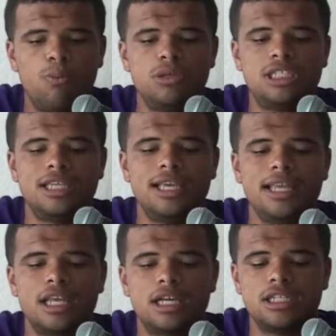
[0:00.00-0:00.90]

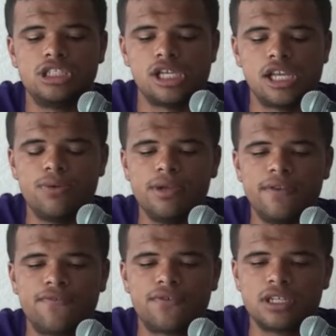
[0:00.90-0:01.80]
Between
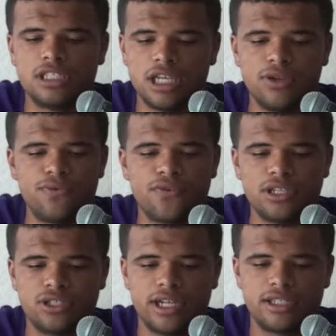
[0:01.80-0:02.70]
continued
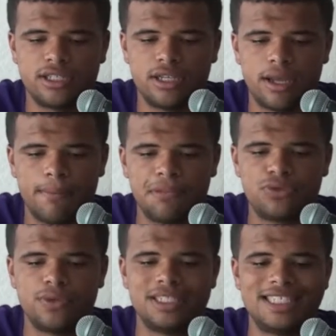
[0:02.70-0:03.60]
frustration
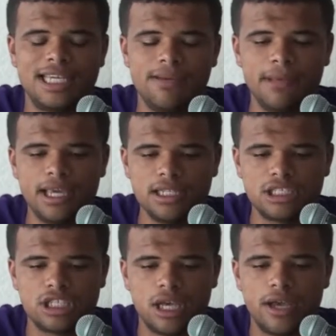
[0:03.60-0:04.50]
between
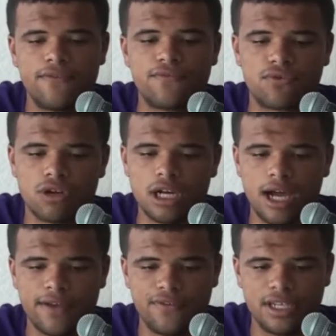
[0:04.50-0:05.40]
teammates, front
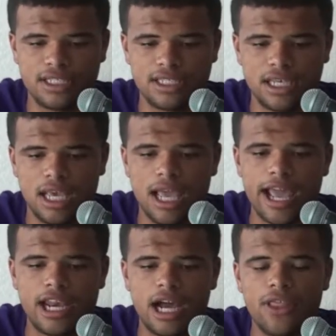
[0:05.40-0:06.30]
office,
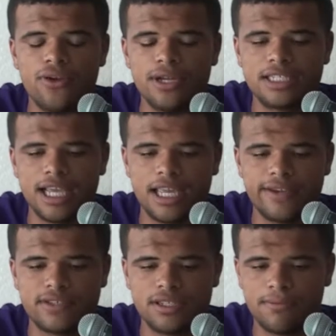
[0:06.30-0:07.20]
and other
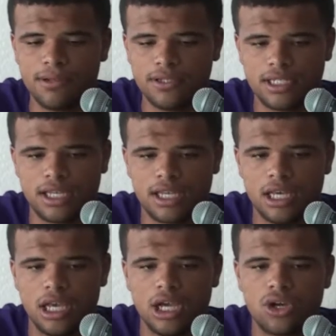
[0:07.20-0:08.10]
executives in the building,
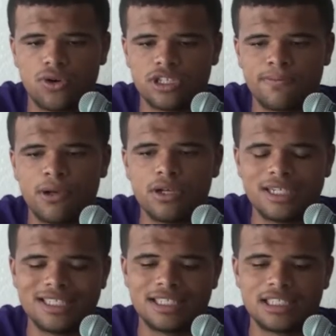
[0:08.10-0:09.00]
Chris Paul
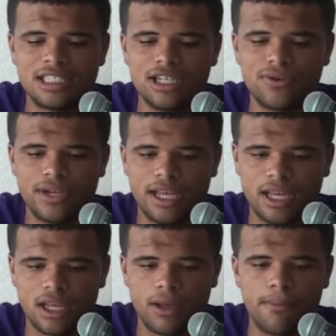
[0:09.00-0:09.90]

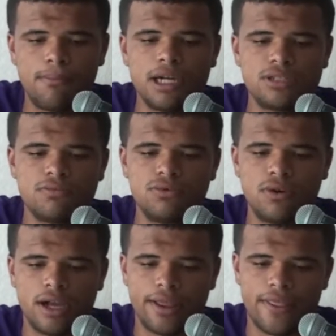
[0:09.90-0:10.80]
considering much
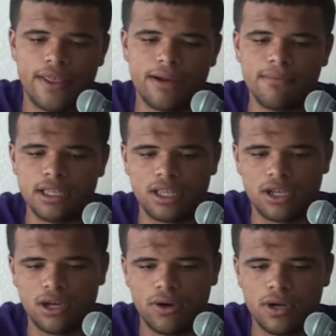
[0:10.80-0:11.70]
more than a month
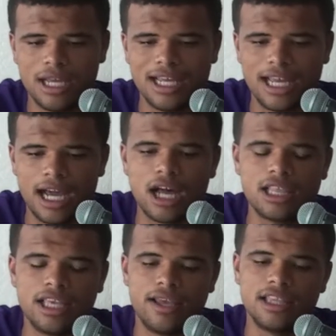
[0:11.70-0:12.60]
ago
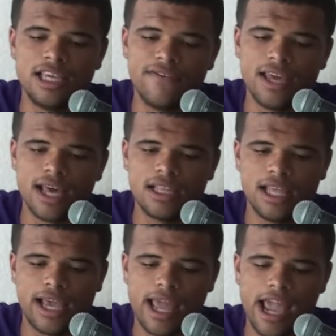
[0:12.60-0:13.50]
leaving
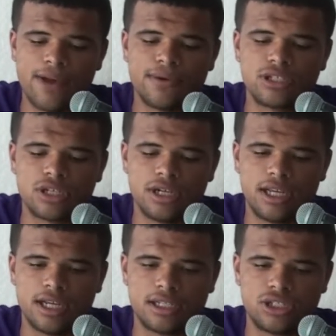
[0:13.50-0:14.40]
LA and
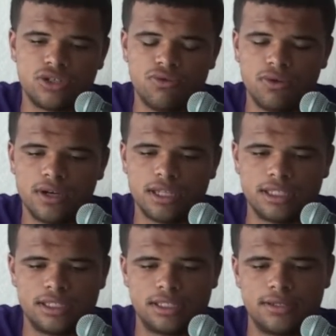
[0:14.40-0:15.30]
returning to New
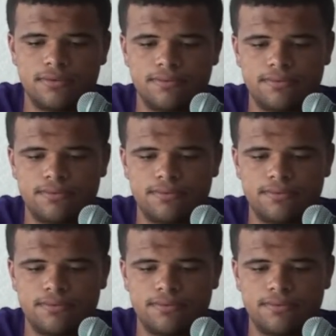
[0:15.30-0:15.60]
Orleans.